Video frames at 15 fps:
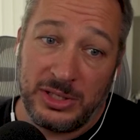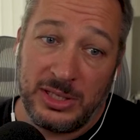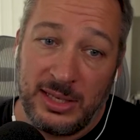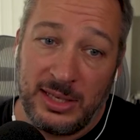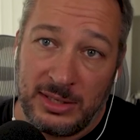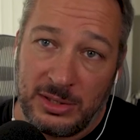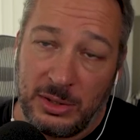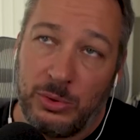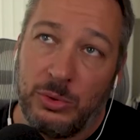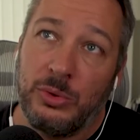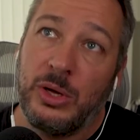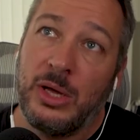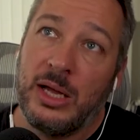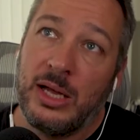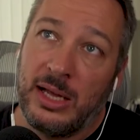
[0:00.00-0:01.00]
it is.
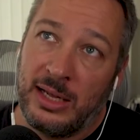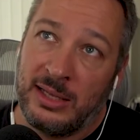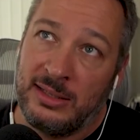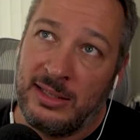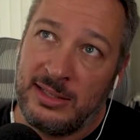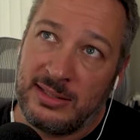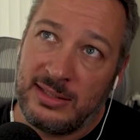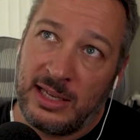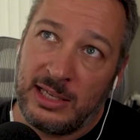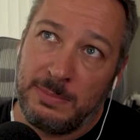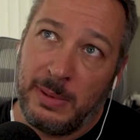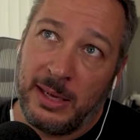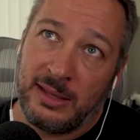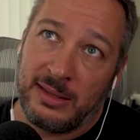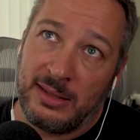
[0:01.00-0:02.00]
So in this
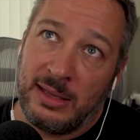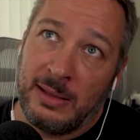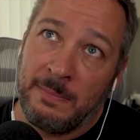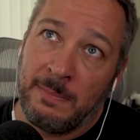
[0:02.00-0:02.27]
aspect,